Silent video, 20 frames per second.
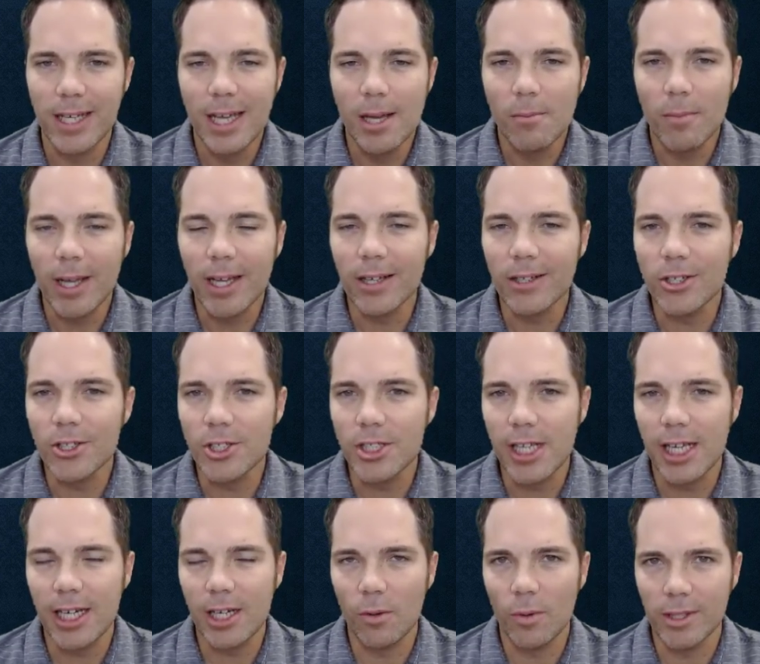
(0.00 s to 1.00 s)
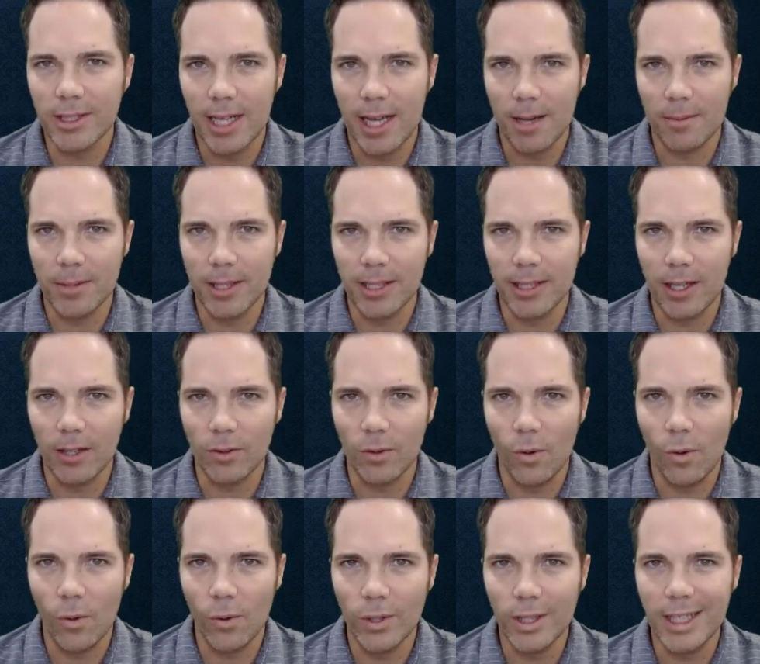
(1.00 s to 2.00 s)
By understanding what's happening
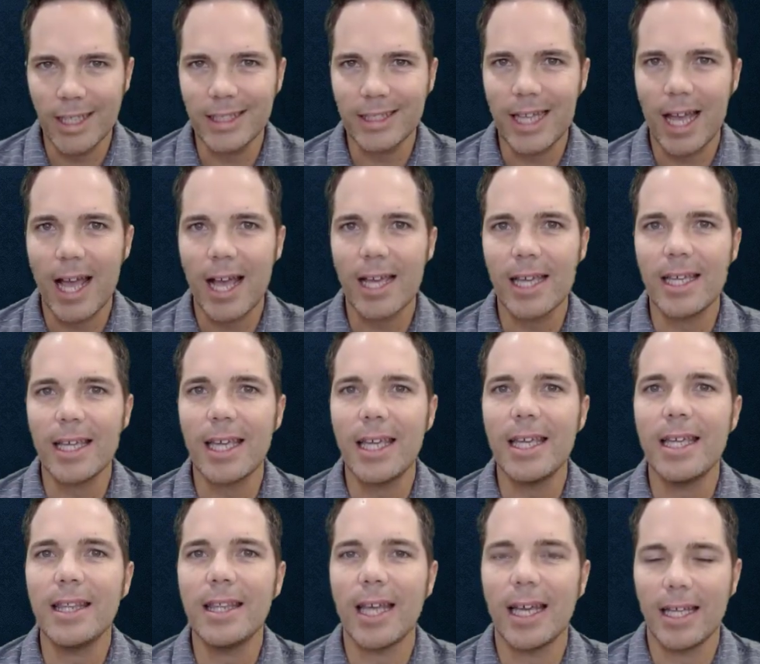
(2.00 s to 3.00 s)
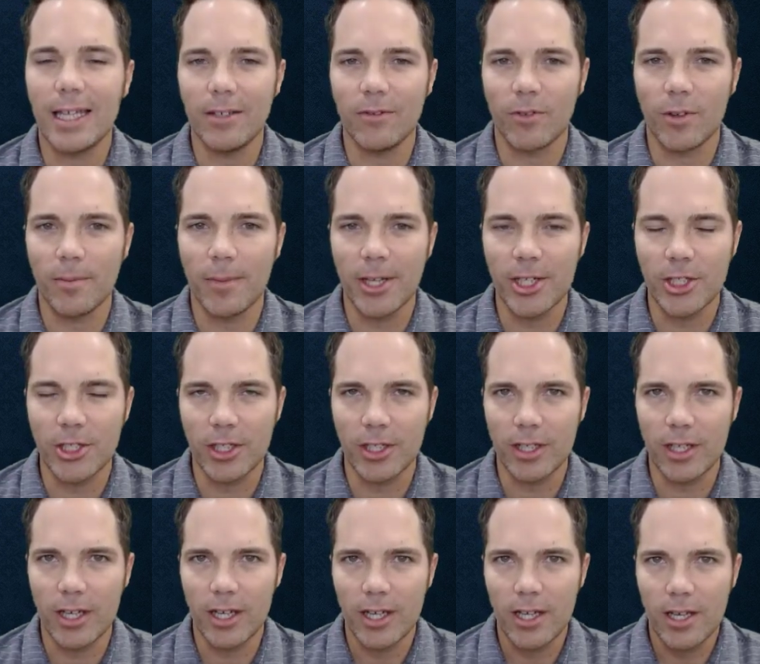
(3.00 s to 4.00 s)
downhole and tying in that
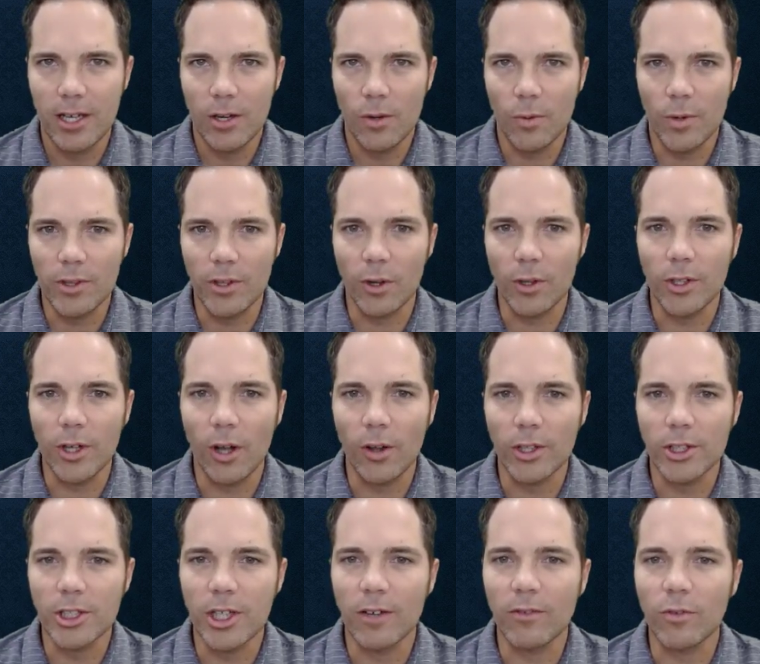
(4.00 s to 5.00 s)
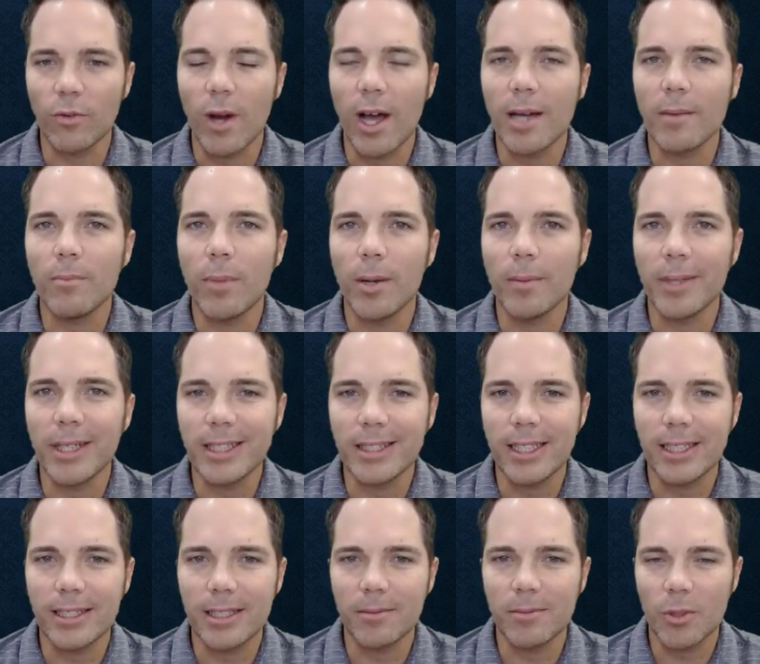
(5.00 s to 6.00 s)
information with our knowledge of rod pumping
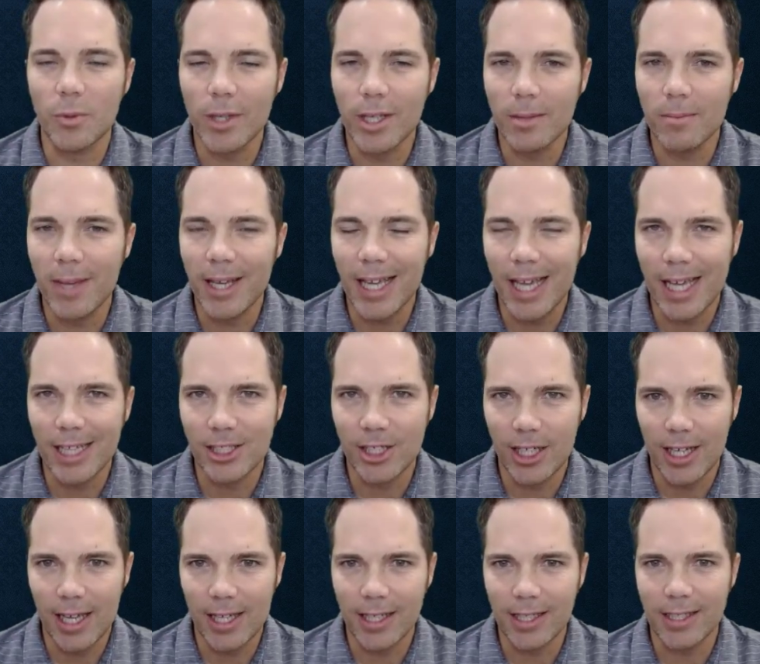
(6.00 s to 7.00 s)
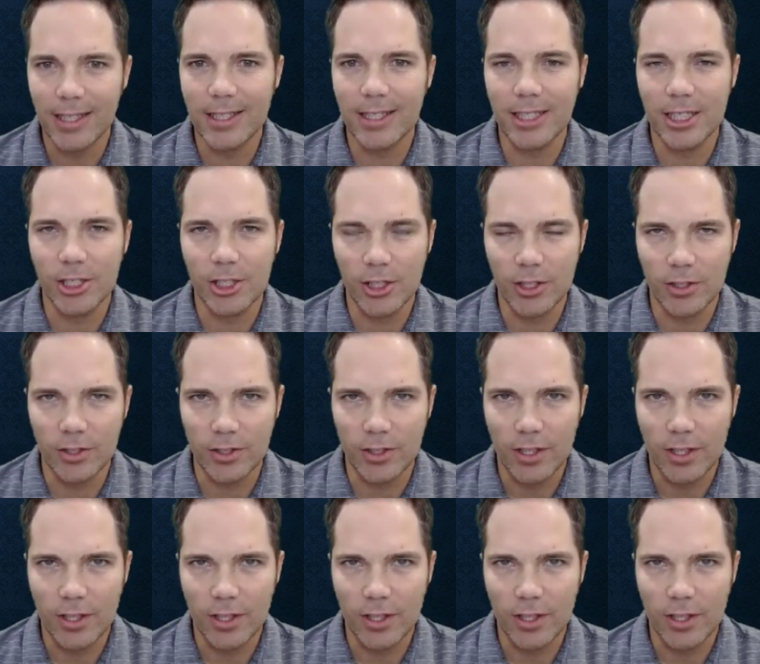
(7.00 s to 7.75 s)
systems, we can make educated decisions,